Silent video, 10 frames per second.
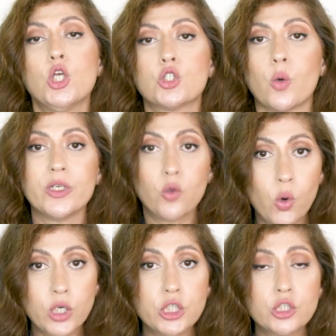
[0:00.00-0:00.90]
So in
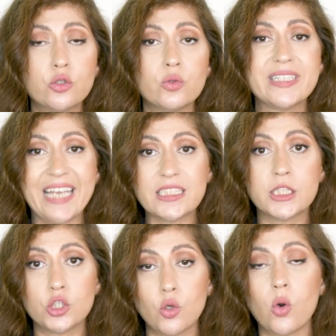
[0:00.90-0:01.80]
order to
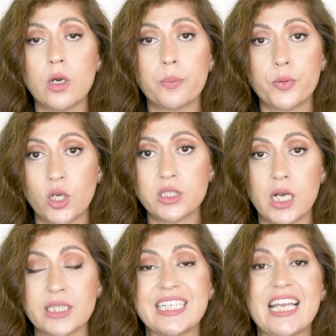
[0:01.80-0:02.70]
get your
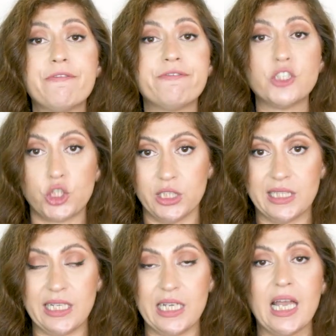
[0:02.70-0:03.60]
product
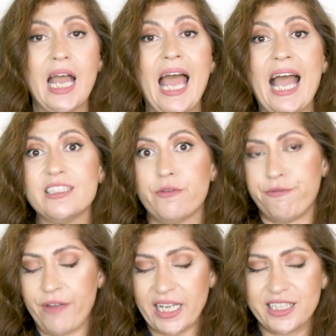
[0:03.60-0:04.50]
efficiently and
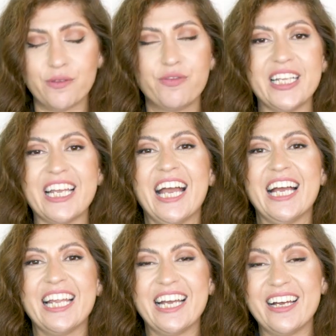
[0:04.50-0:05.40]
effectively
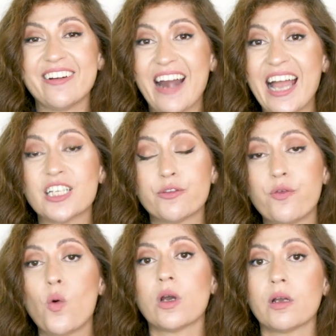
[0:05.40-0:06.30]
ranked
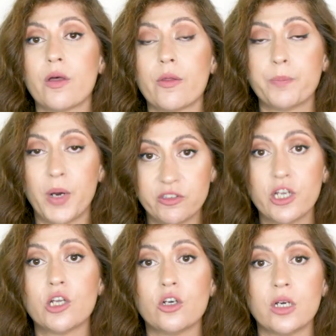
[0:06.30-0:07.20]
for
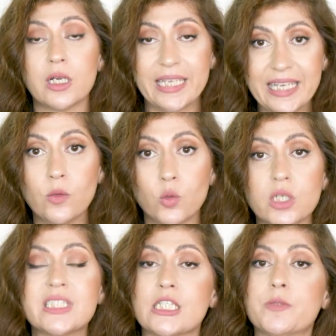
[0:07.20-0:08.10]
particular
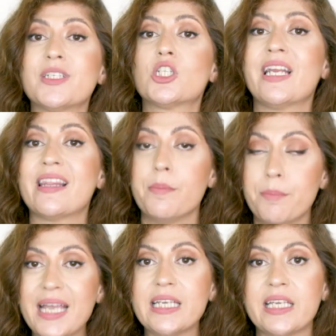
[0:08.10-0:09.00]
keywords, especially the
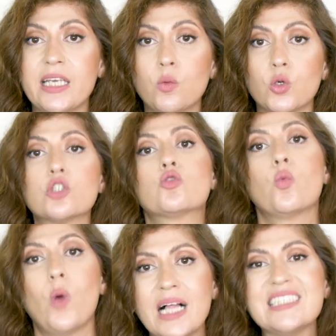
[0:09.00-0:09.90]
main keywords,
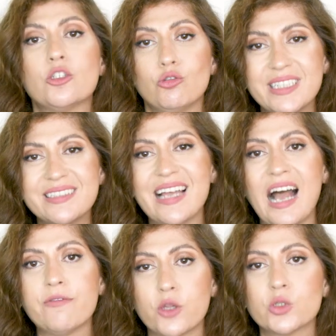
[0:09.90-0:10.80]
well, you need to
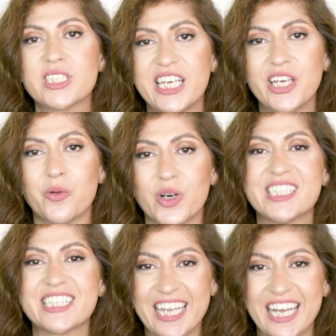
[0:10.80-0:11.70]
have those
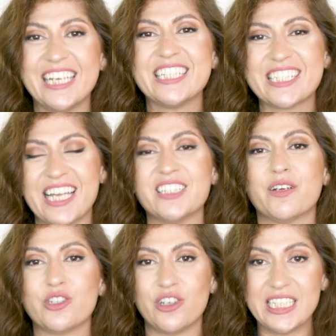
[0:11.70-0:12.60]
keywords inside
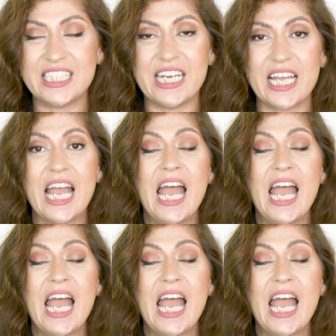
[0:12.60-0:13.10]
of your listing.